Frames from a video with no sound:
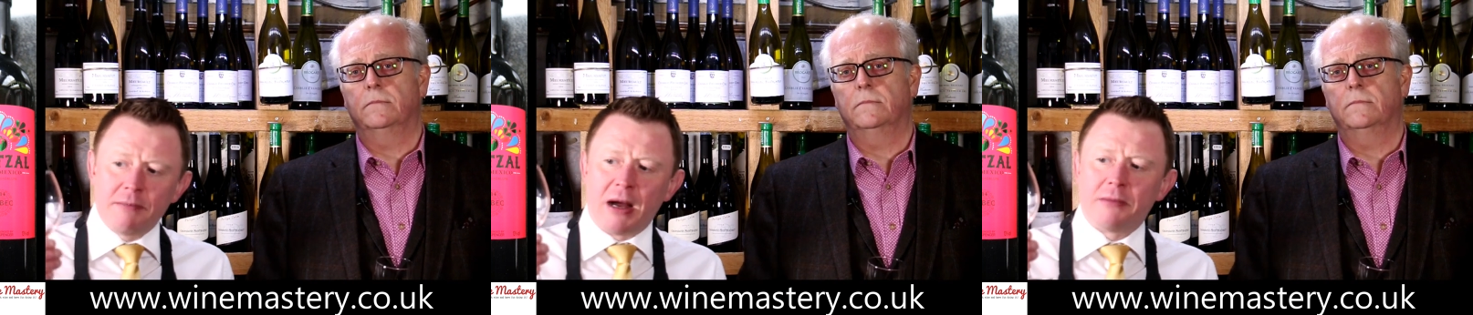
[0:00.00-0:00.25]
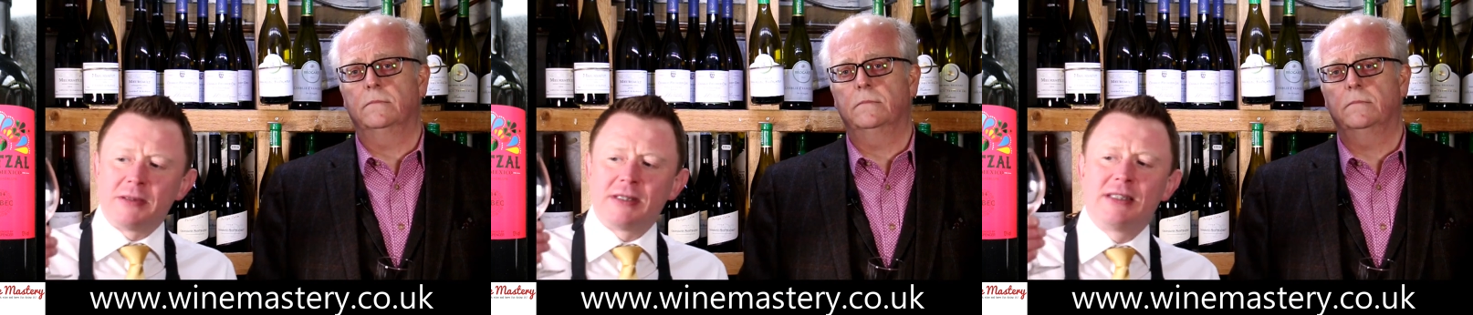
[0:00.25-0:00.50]

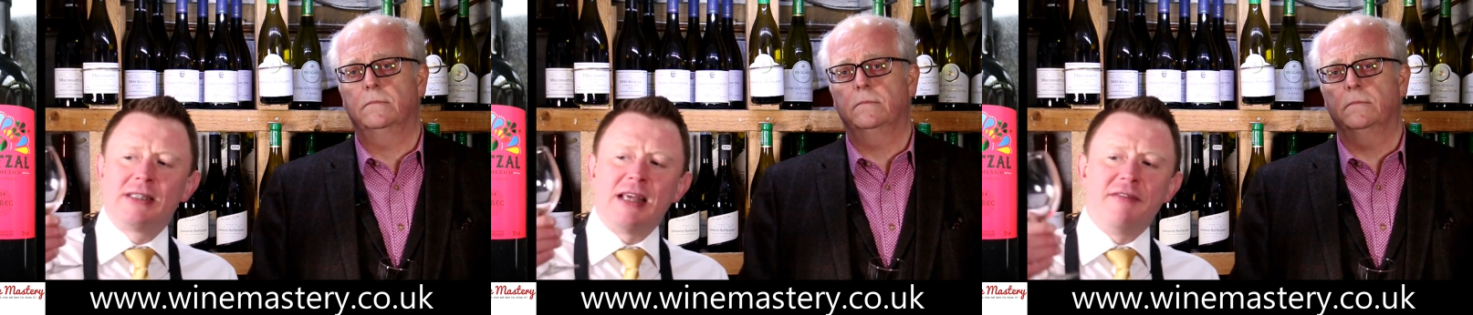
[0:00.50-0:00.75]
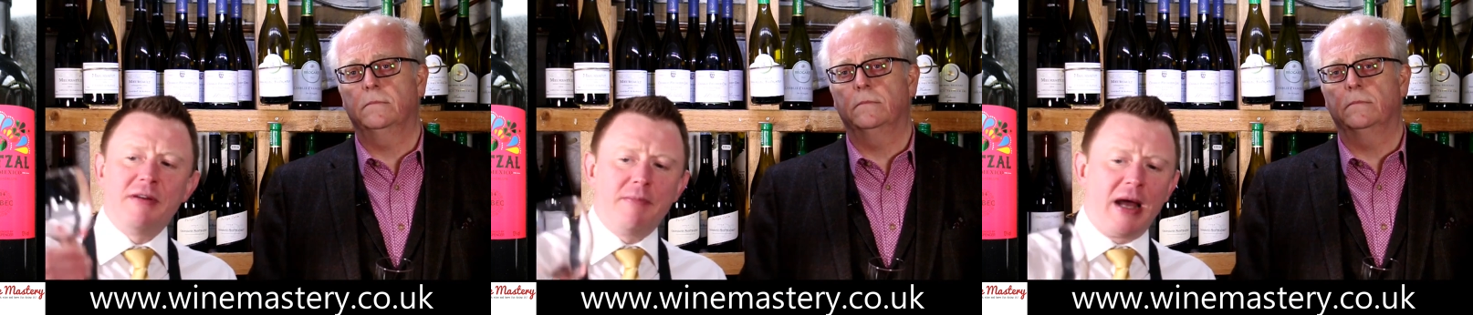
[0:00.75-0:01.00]
Speaker 1: perhaps
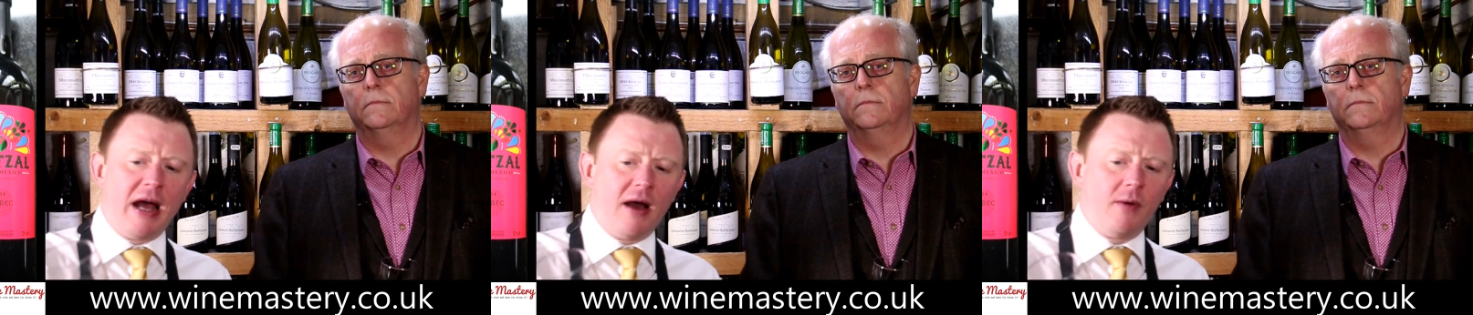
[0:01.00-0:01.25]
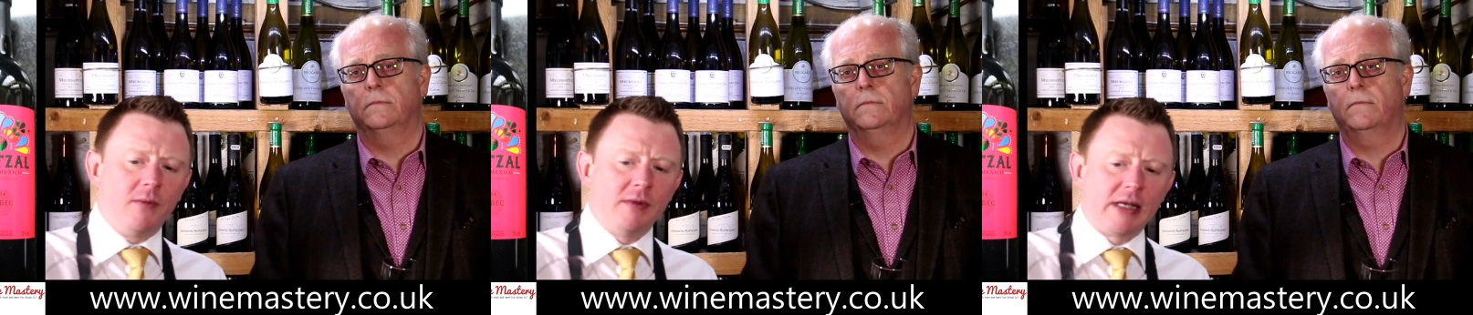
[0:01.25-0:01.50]
seven
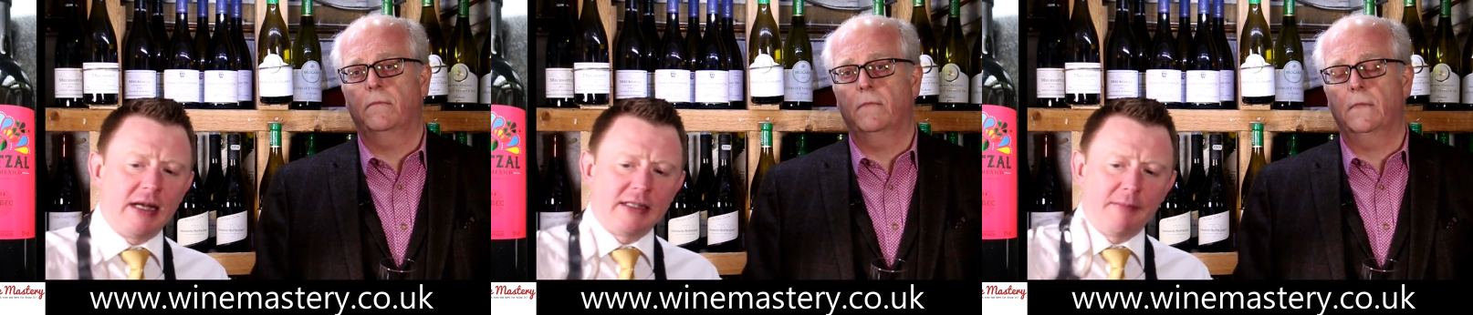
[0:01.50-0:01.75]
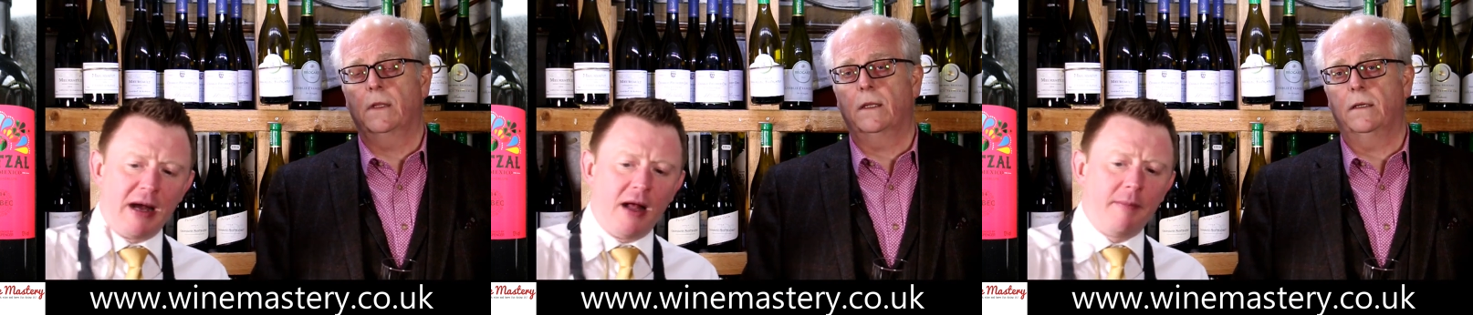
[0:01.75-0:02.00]
pounds
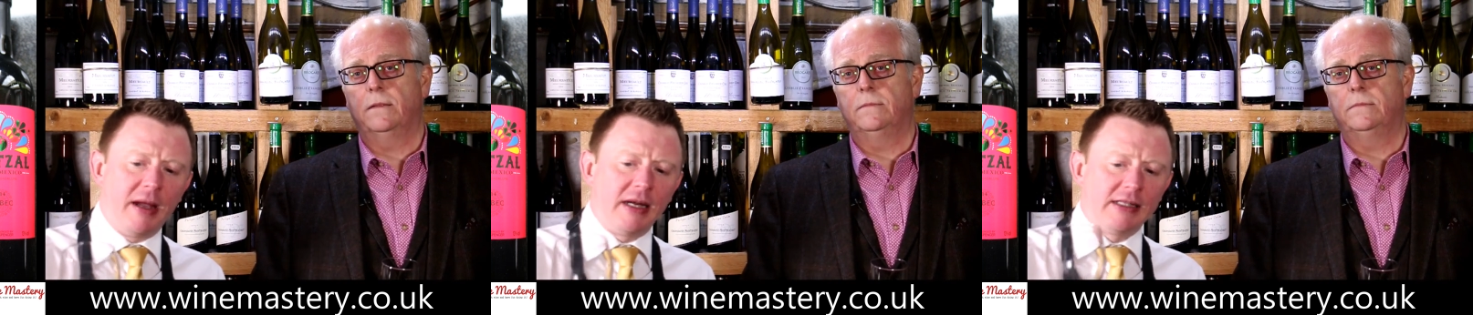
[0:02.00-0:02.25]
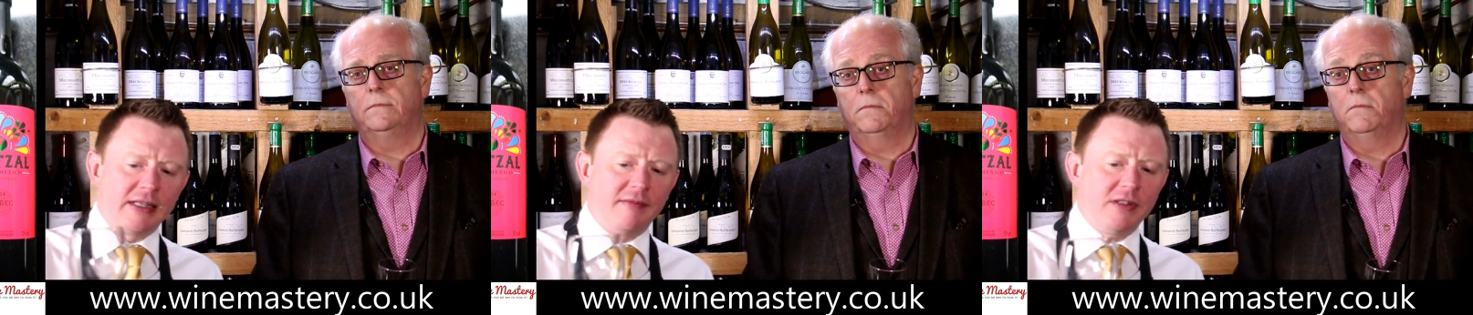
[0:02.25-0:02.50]
as a
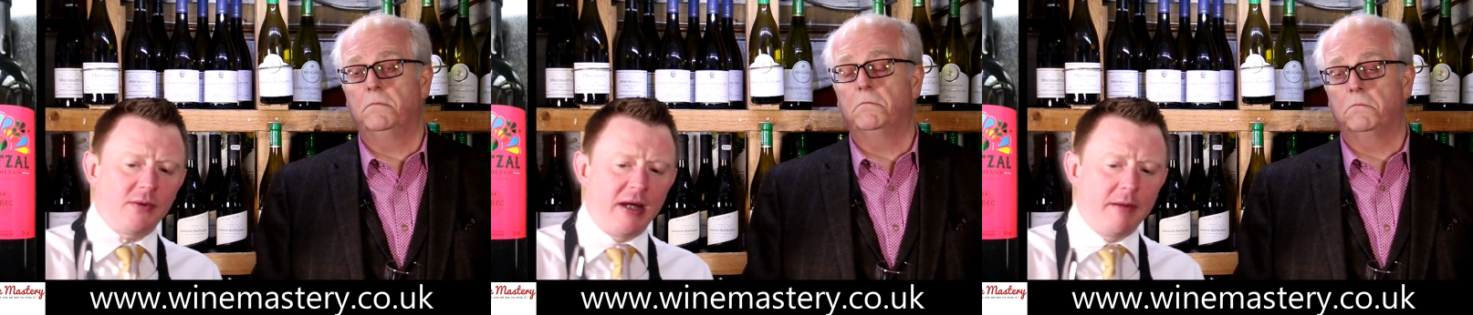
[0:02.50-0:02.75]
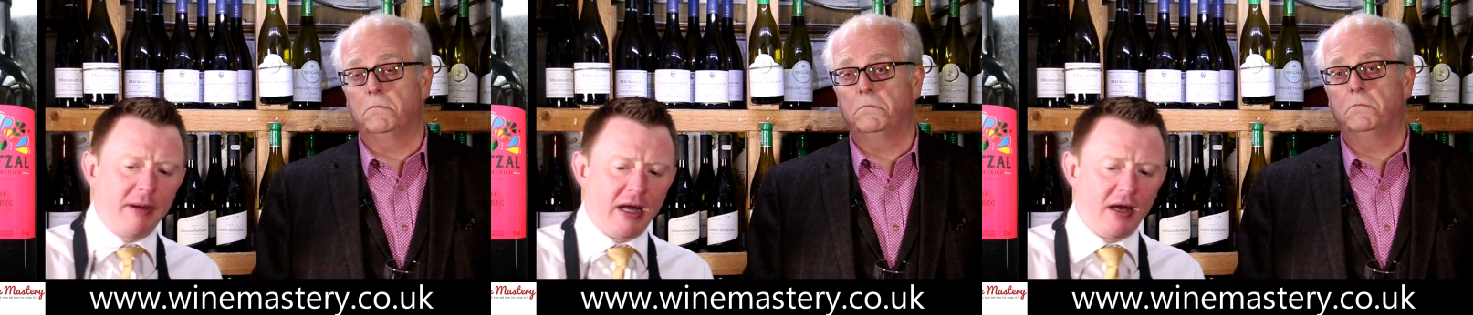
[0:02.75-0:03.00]
Malbec, seven
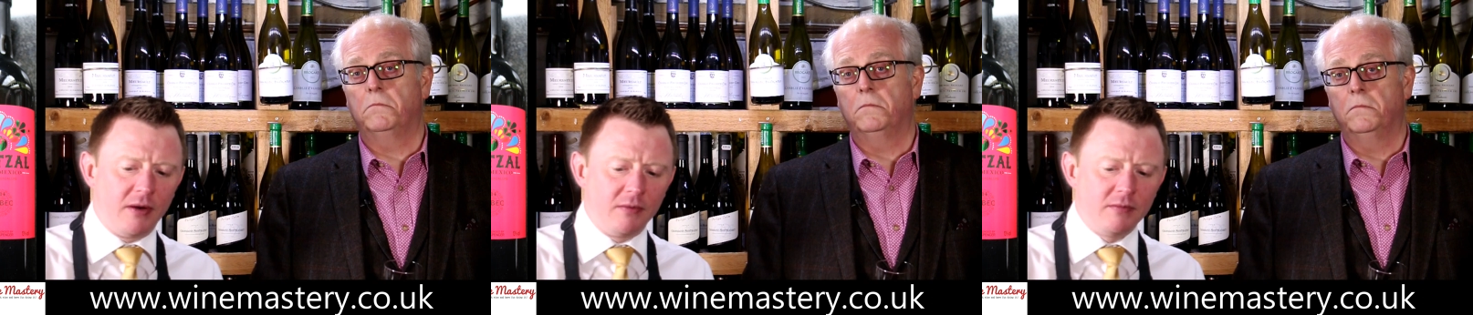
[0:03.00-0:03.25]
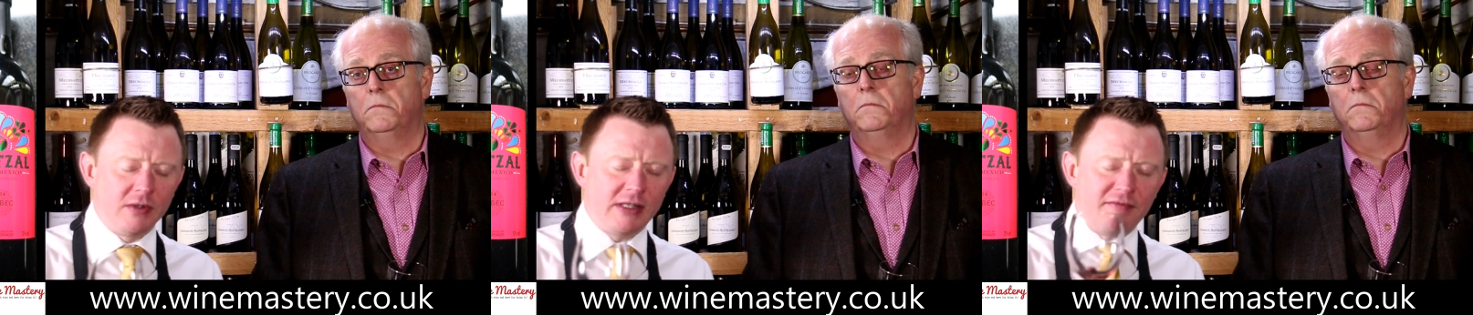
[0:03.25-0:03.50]
to eight
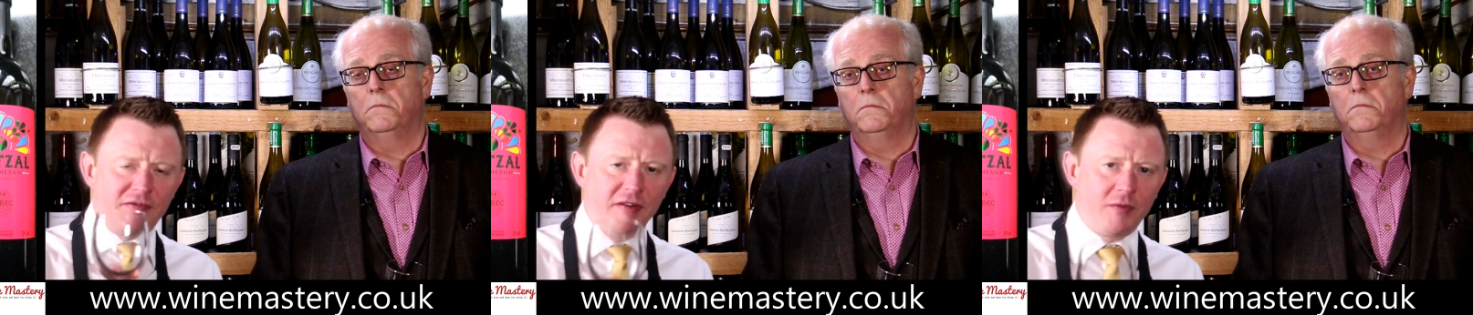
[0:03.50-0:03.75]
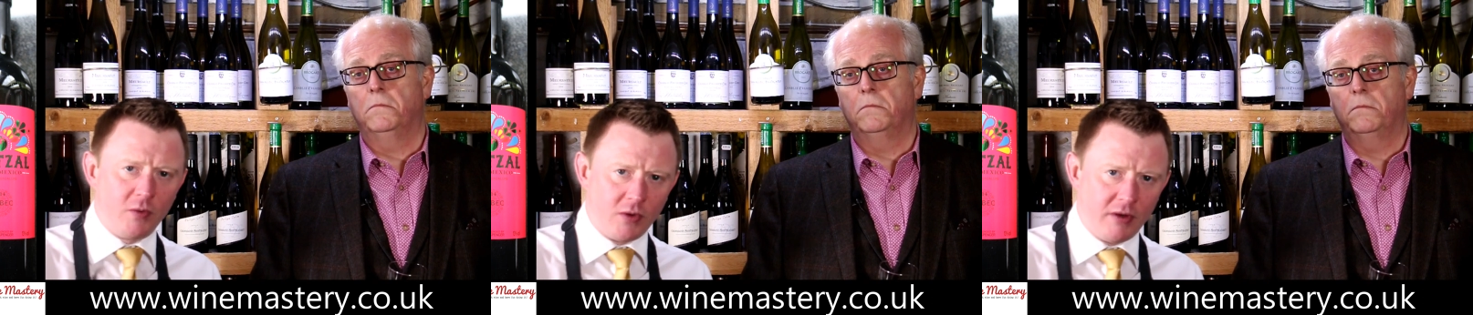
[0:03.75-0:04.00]
pound, and seven
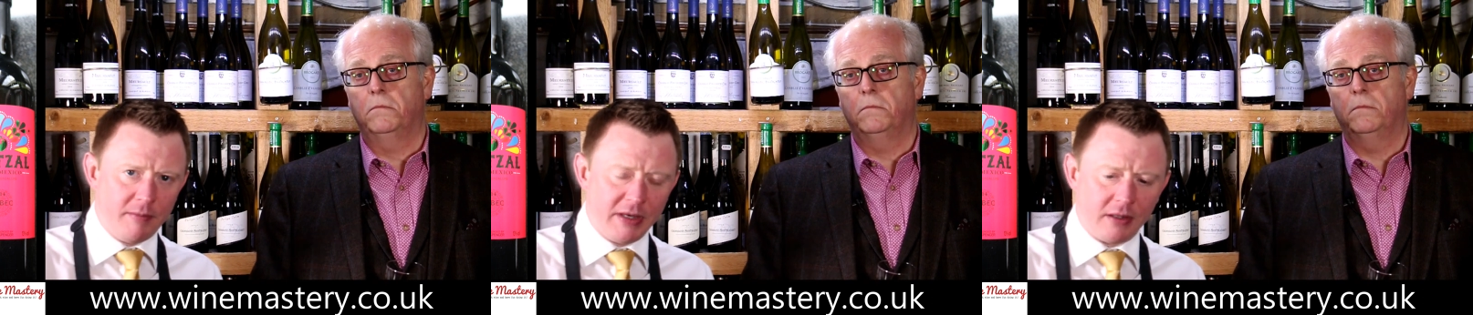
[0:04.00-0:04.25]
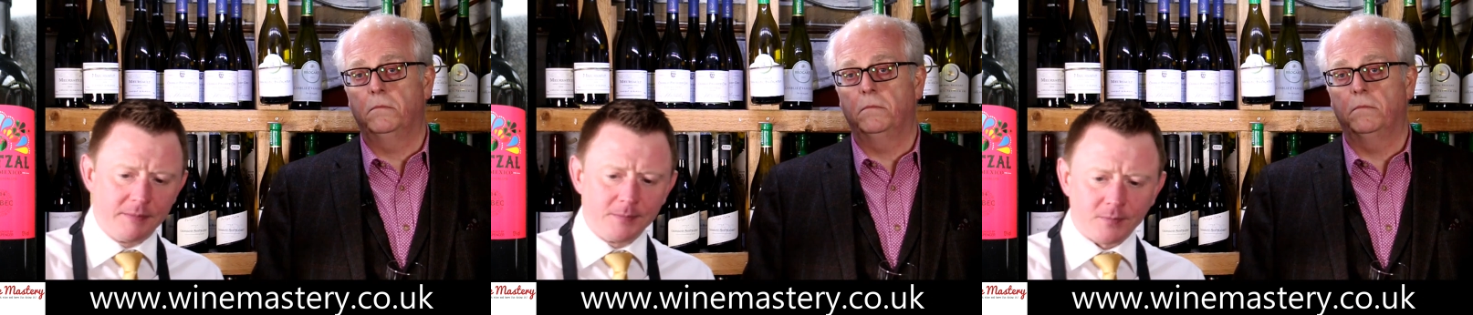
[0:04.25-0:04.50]
fifty will go in the
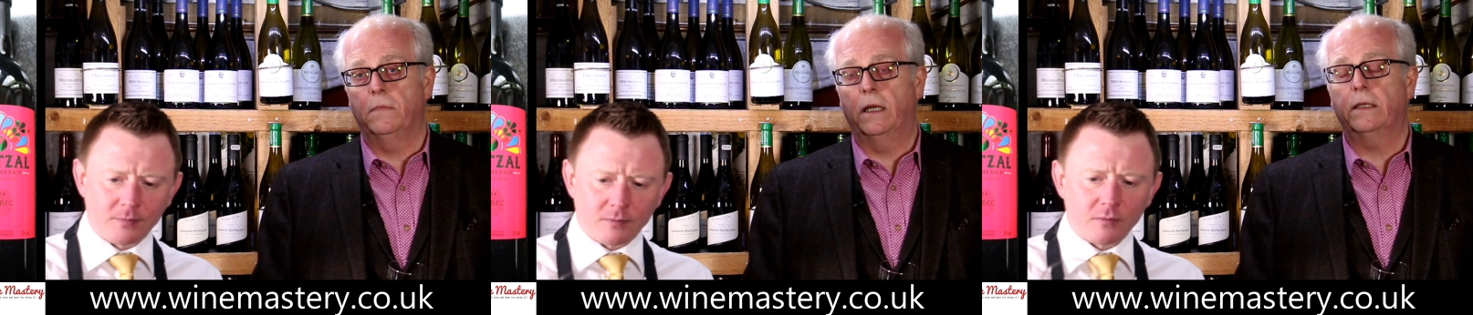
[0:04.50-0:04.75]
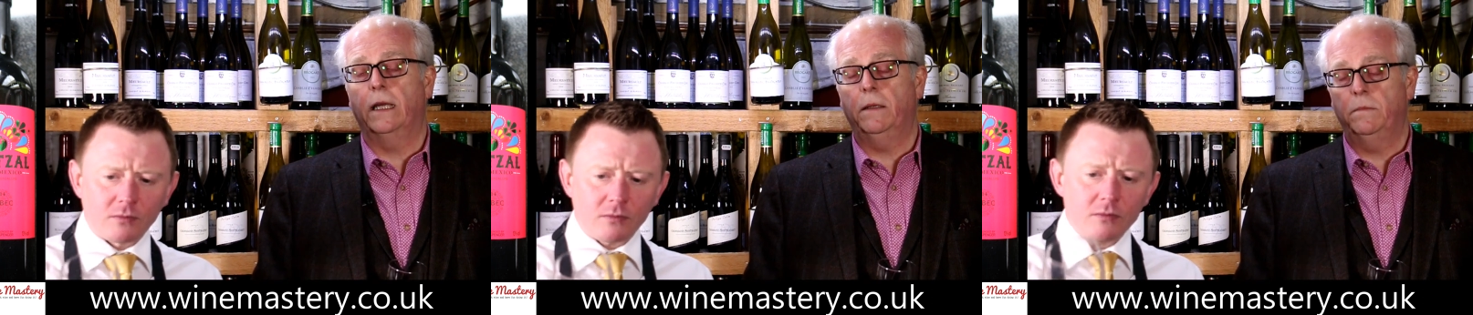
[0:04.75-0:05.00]
middle.
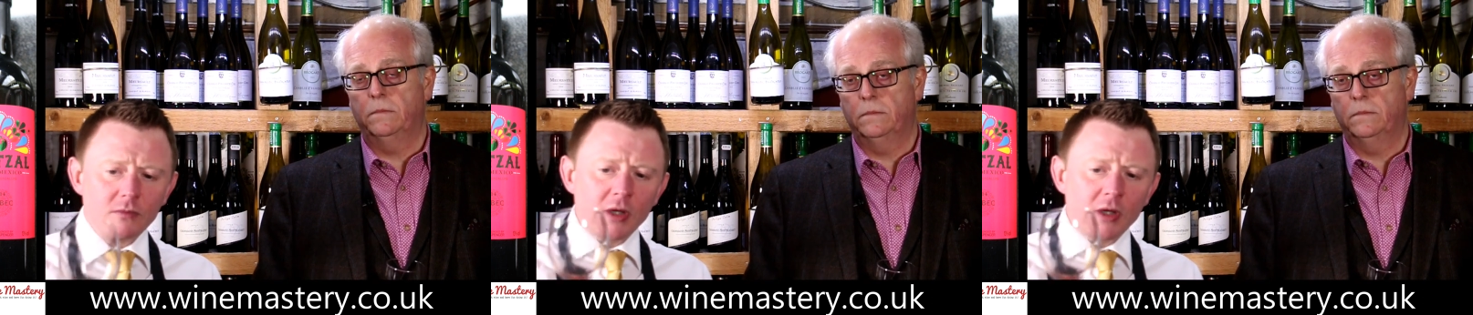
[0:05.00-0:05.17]
Okay.